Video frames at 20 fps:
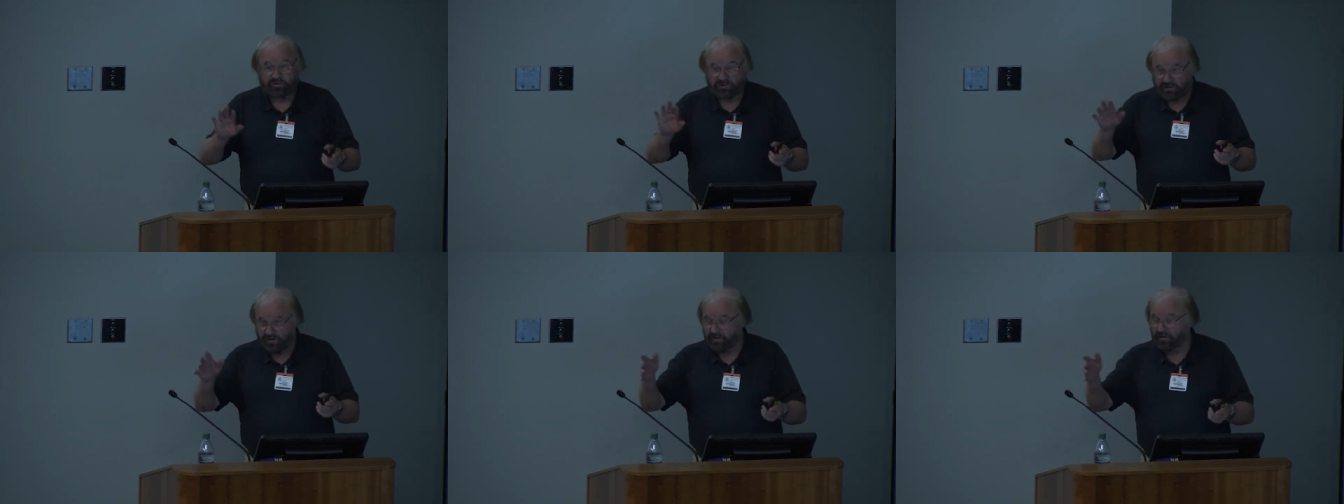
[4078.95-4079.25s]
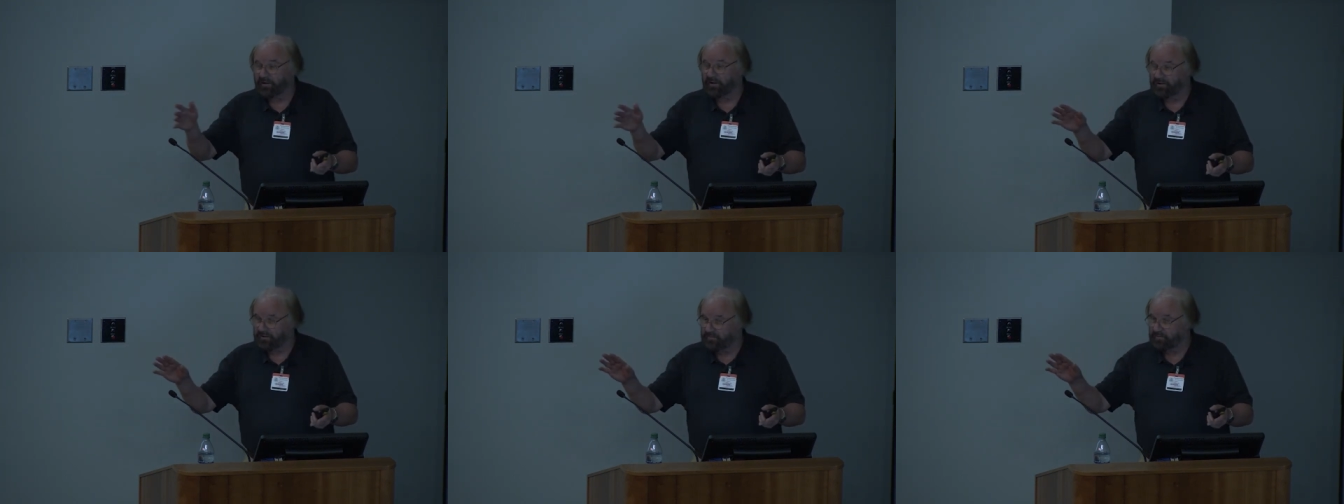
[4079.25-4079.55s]
which I
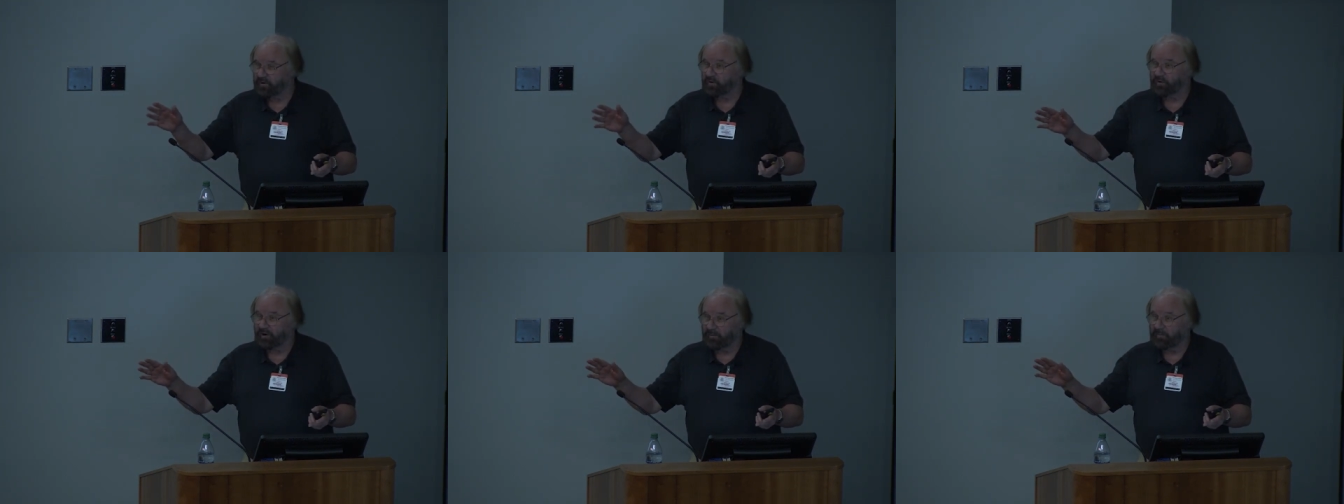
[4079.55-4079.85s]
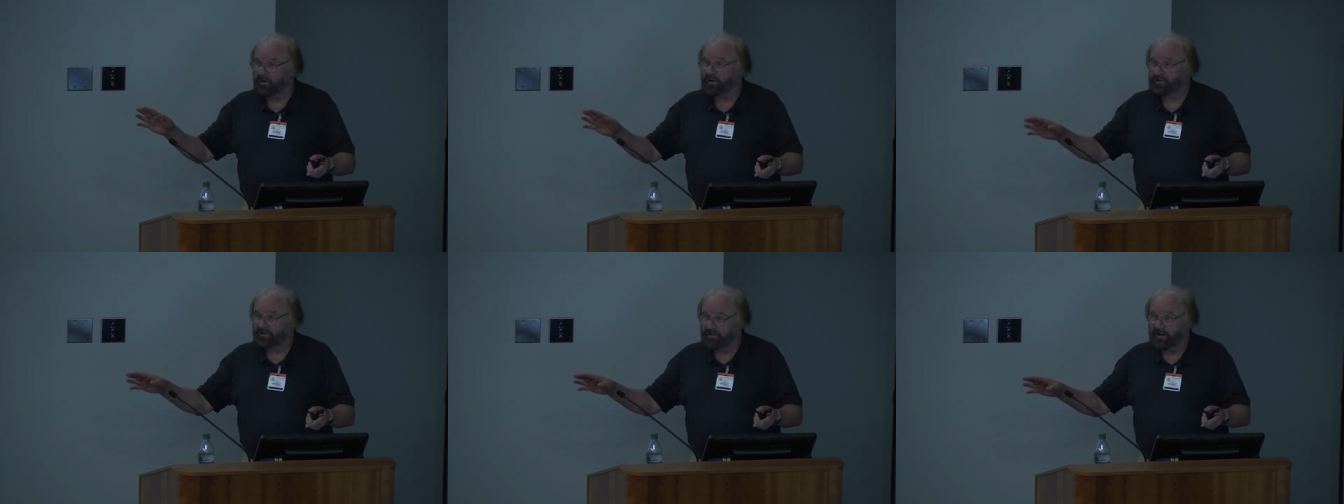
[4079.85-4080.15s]
think has already
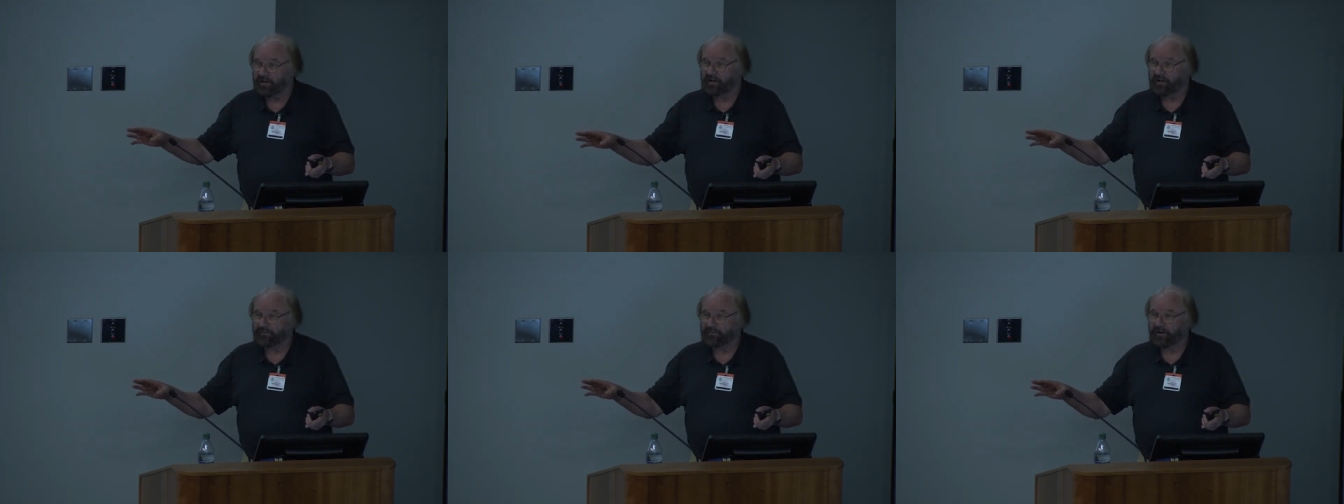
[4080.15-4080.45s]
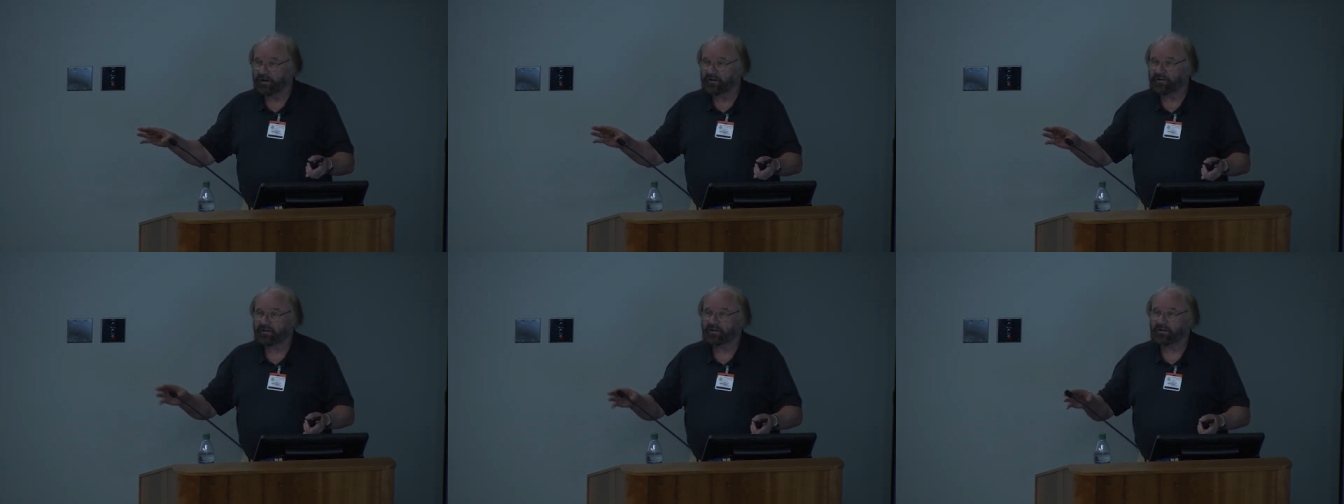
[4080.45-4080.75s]
been done, in
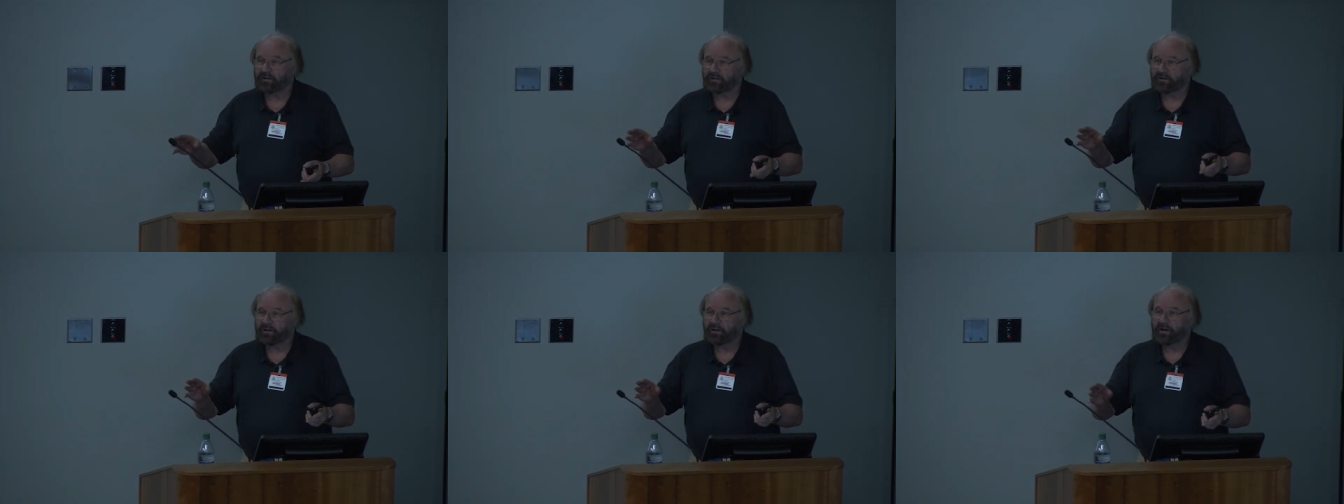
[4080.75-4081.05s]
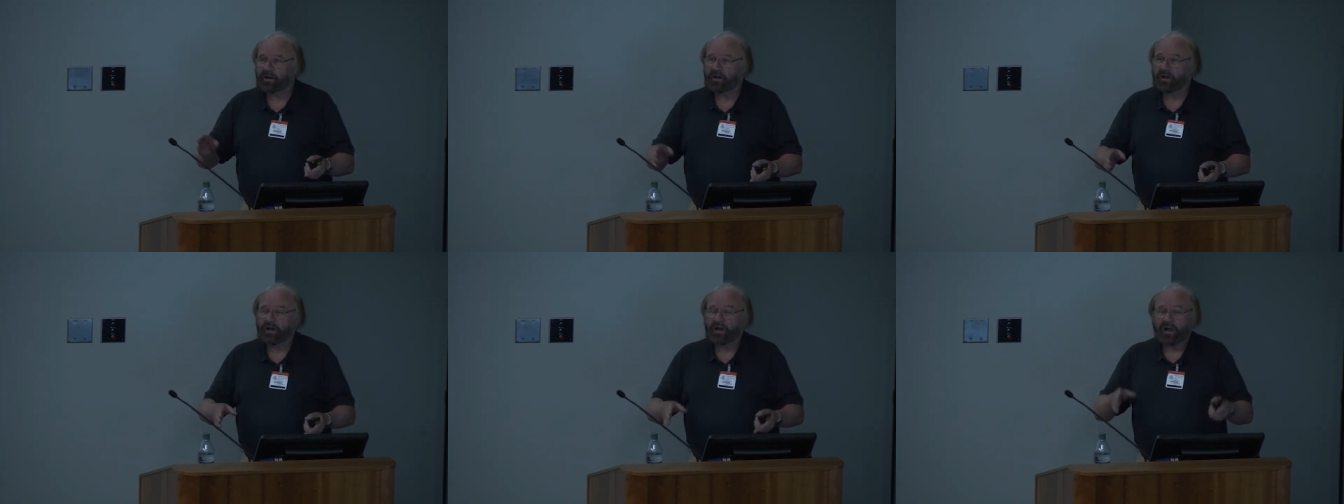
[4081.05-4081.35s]
fact, here,
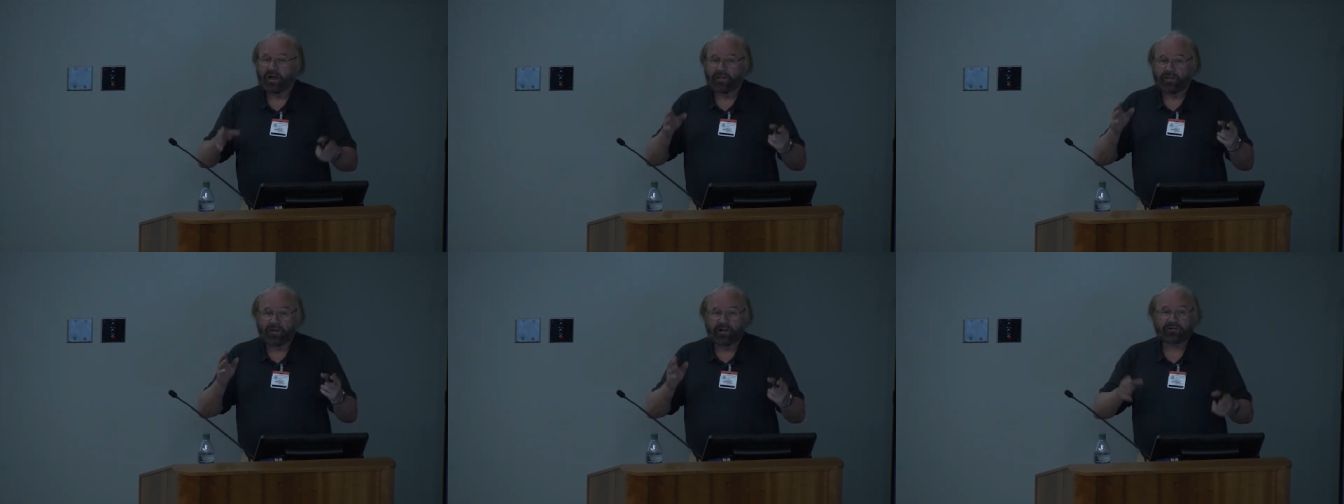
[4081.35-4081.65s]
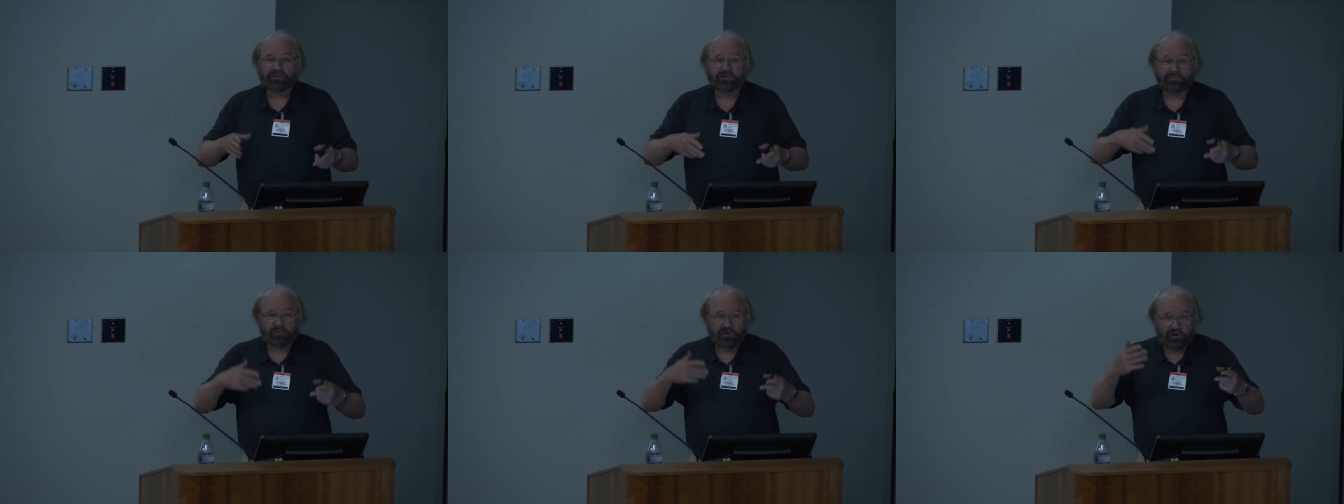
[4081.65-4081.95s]
and
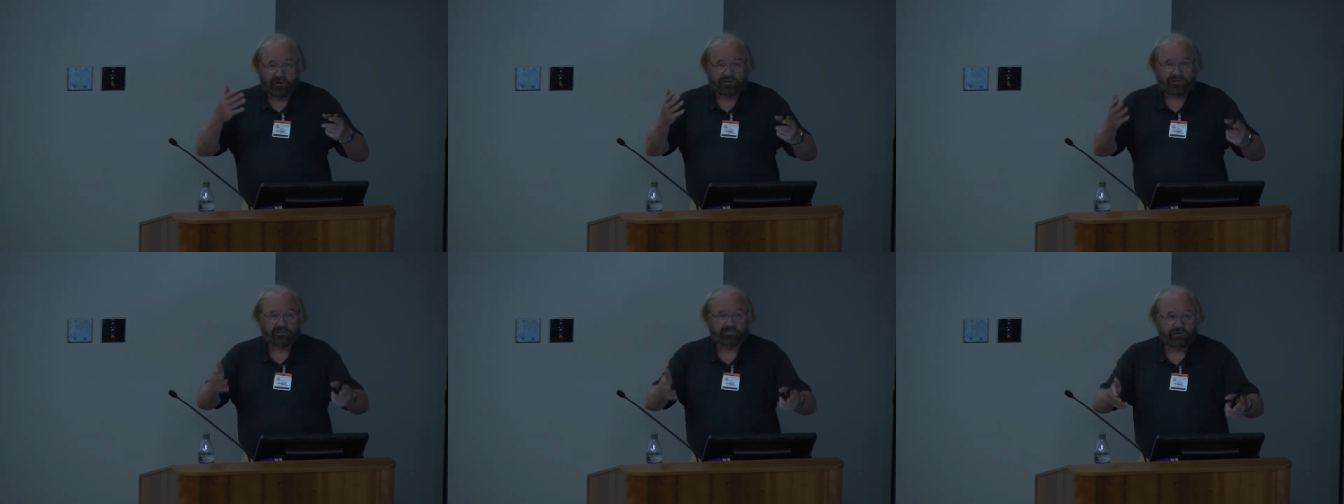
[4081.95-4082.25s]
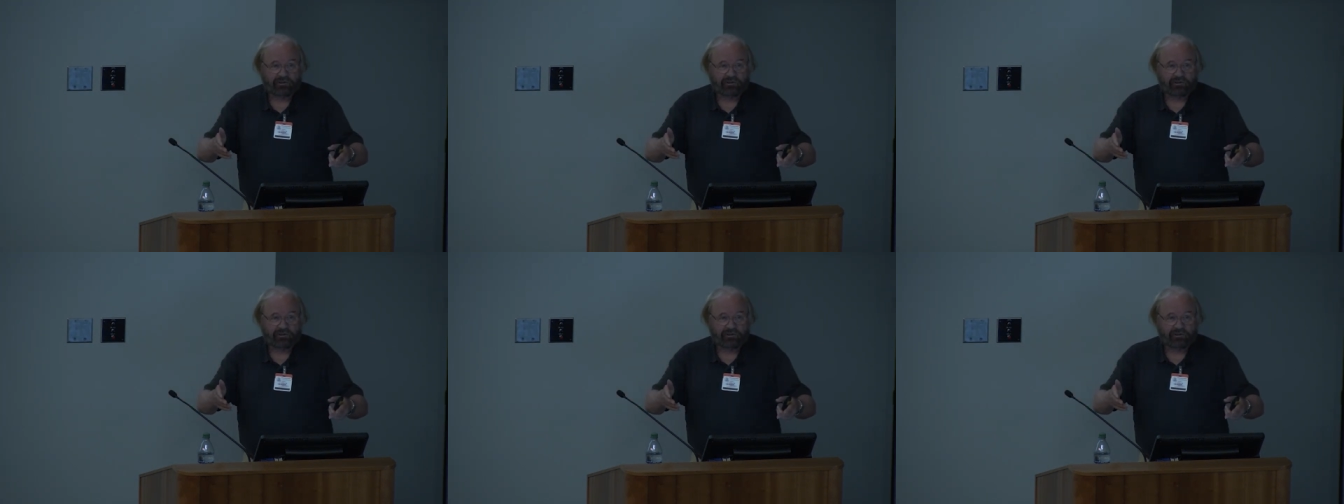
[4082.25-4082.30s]
then to produce the